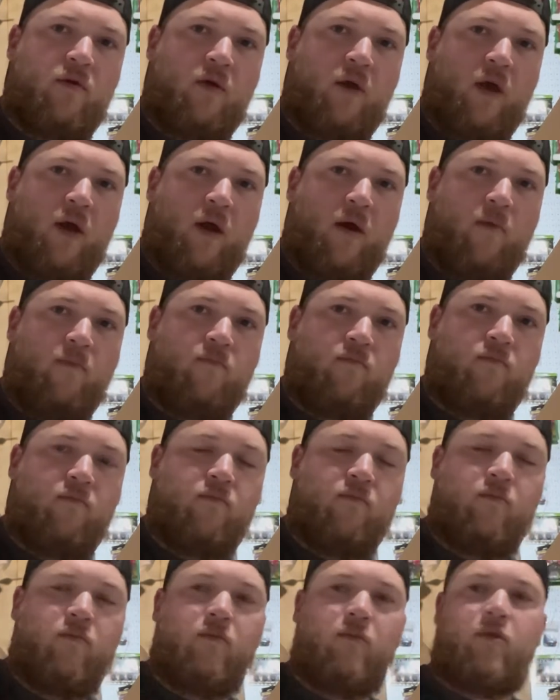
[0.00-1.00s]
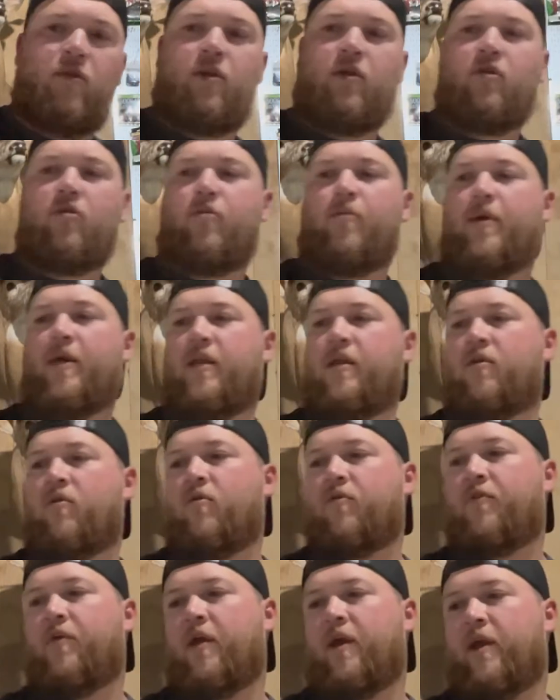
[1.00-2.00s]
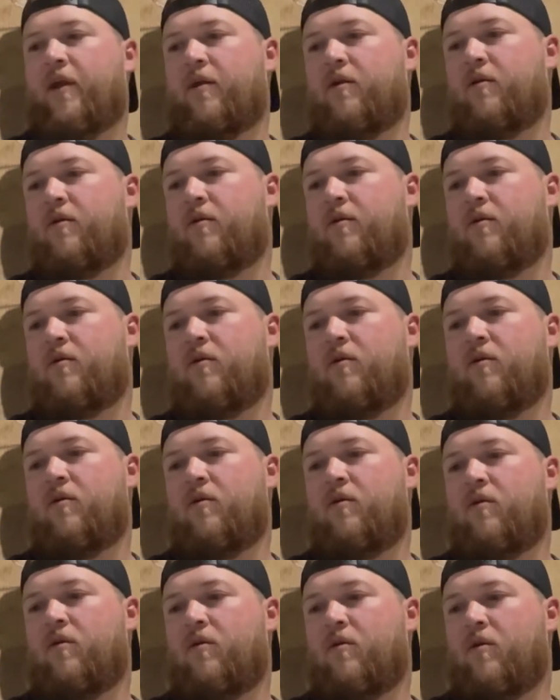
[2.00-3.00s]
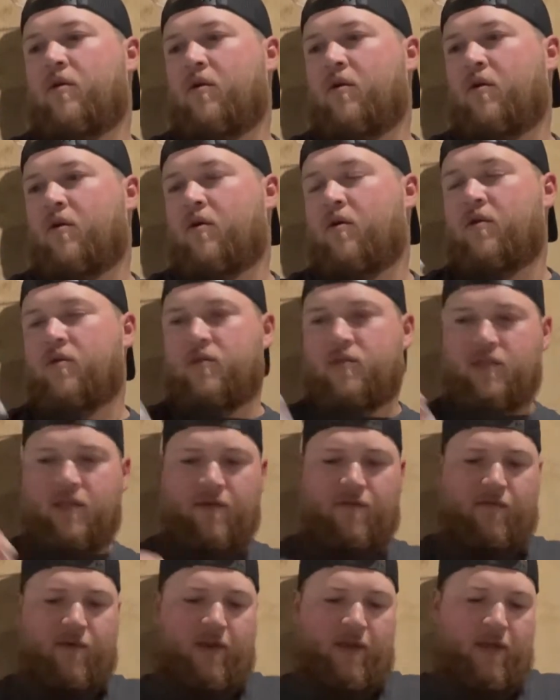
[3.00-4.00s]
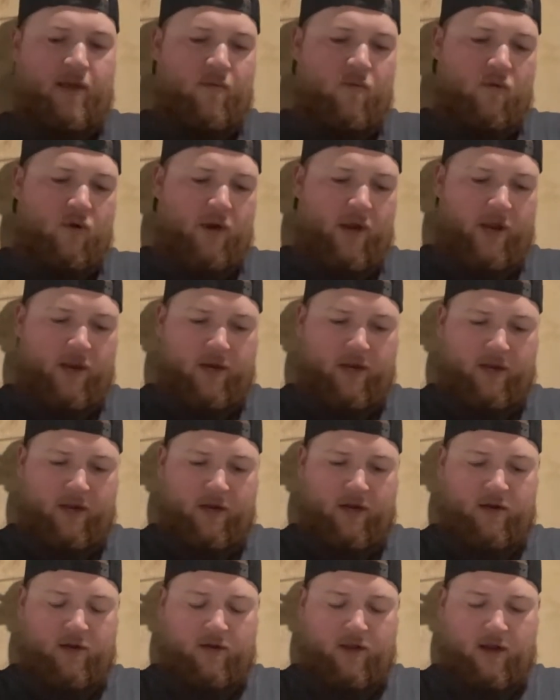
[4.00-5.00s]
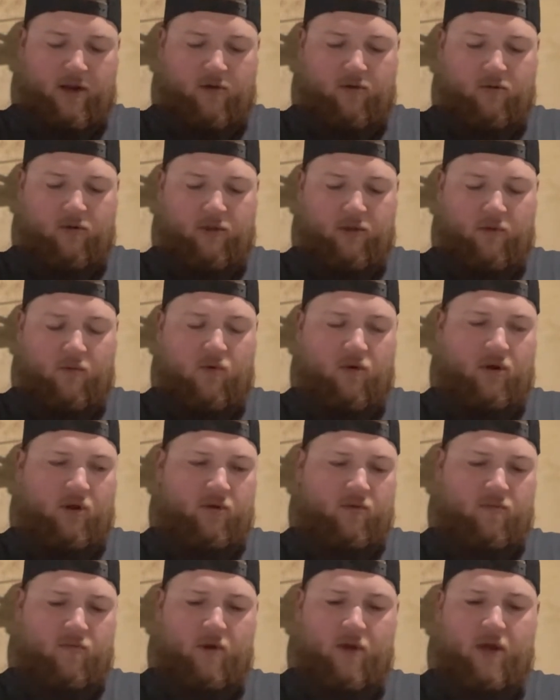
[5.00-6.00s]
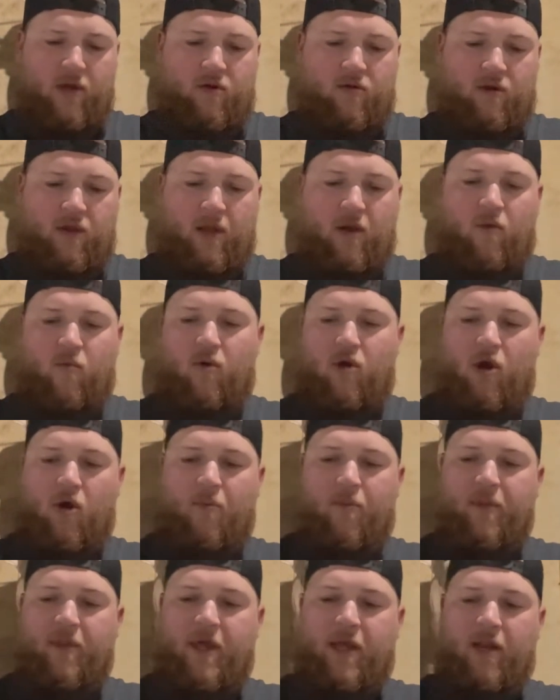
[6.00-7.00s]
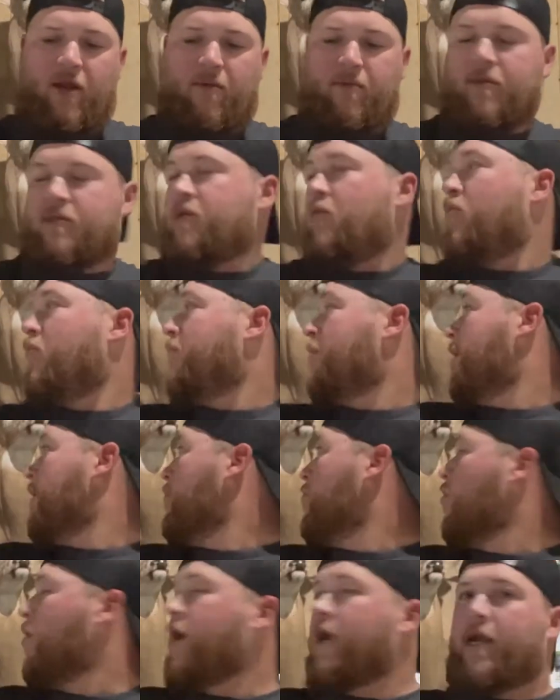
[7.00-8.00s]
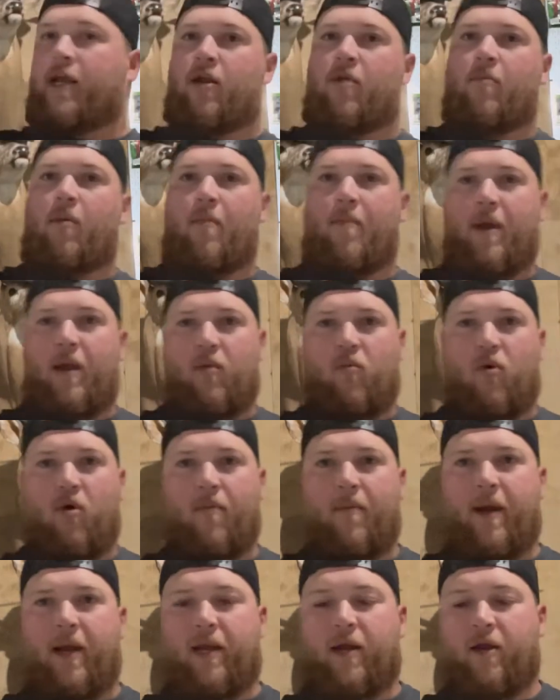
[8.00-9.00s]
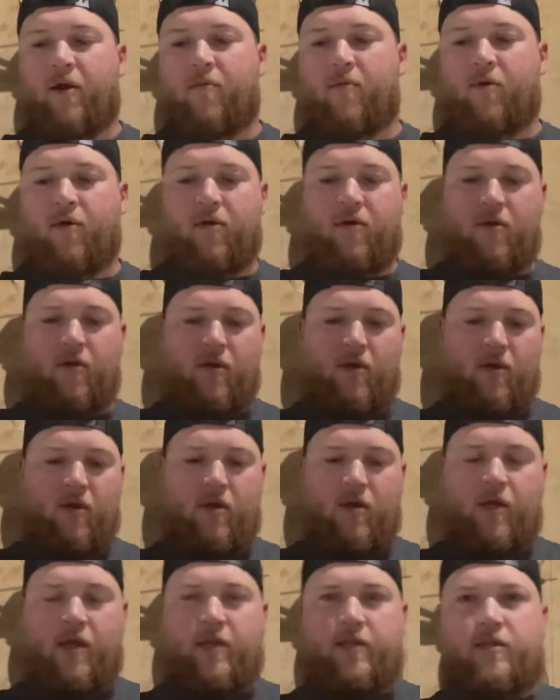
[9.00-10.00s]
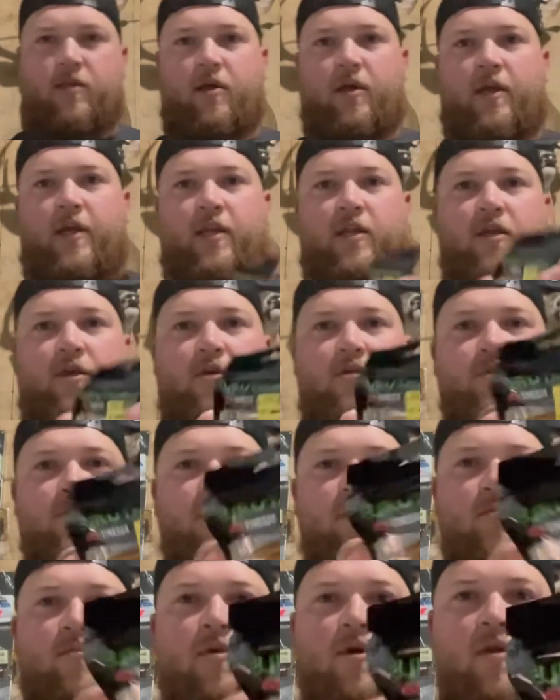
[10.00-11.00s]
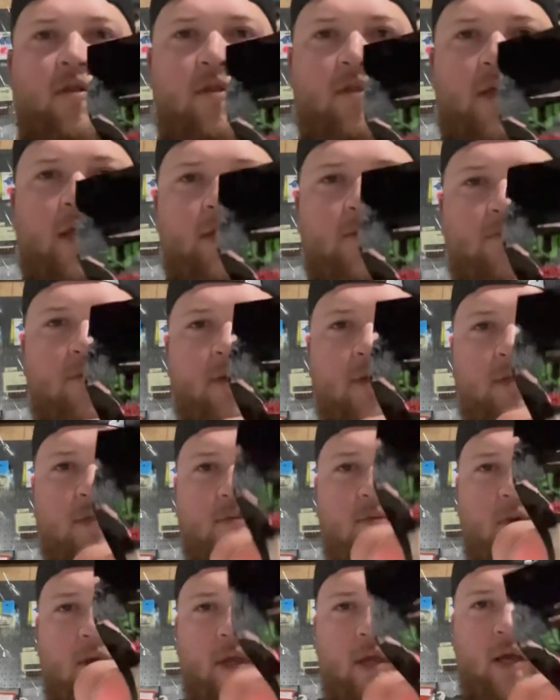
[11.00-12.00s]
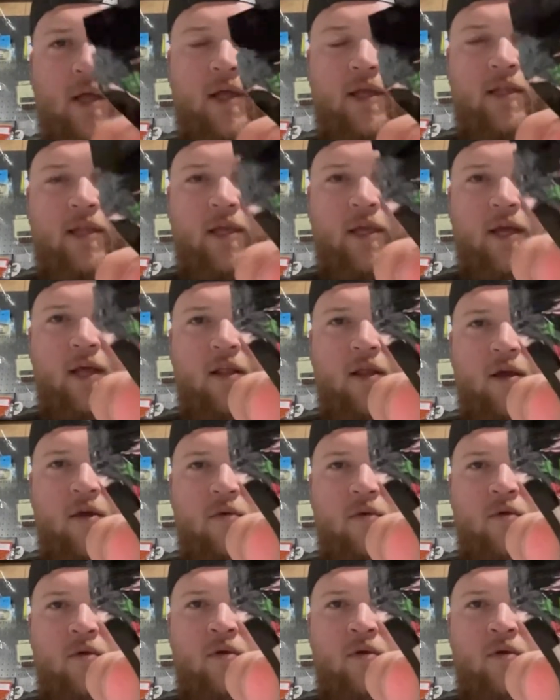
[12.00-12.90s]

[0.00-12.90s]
Um, little bitty little thing. Let's see if we can get one out of here. I don't really want to, well, I don't want to open that up because I won't be able to hang it on my bait wall back here, but until I get to use it, but that's pretty sweet. I like the yellow.